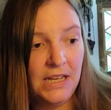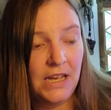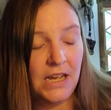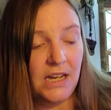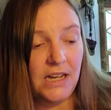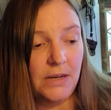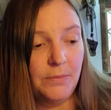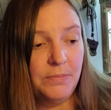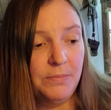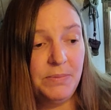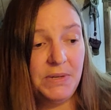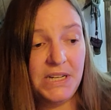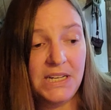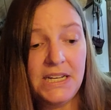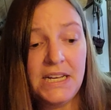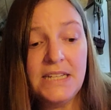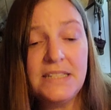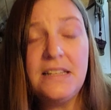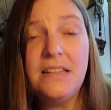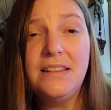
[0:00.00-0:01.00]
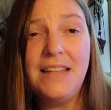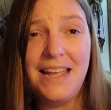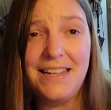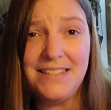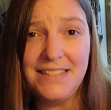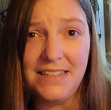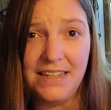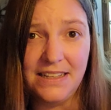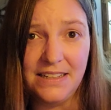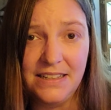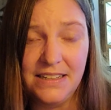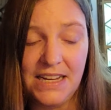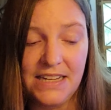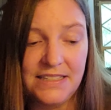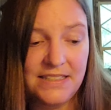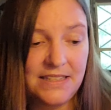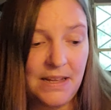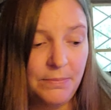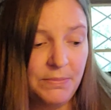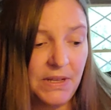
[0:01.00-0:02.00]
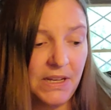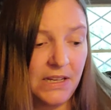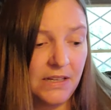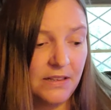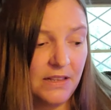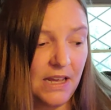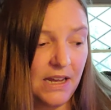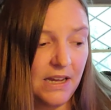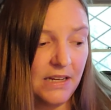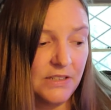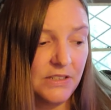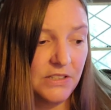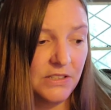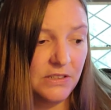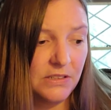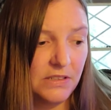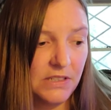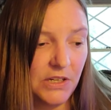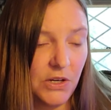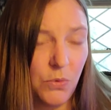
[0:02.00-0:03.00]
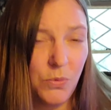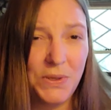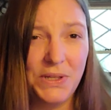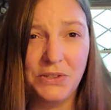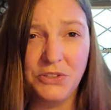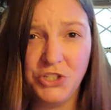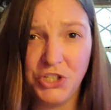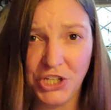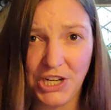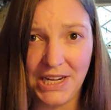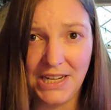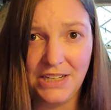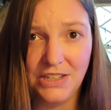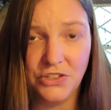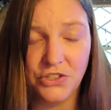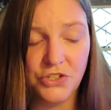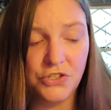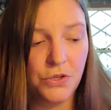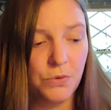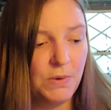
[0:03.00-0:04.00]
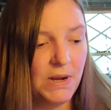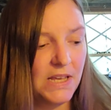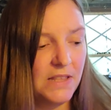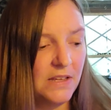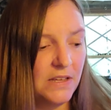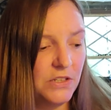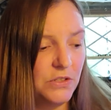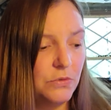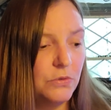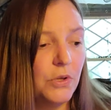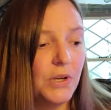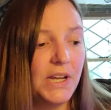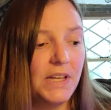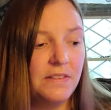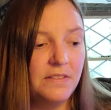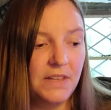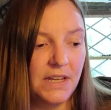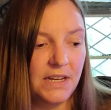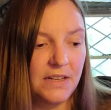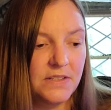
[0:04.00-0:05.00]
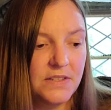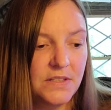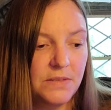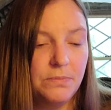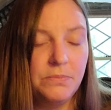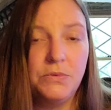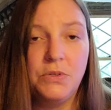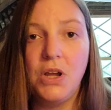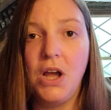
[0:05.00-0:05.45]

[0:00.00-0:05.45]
But it is a lesson. It's something that, will change the way that you look at things,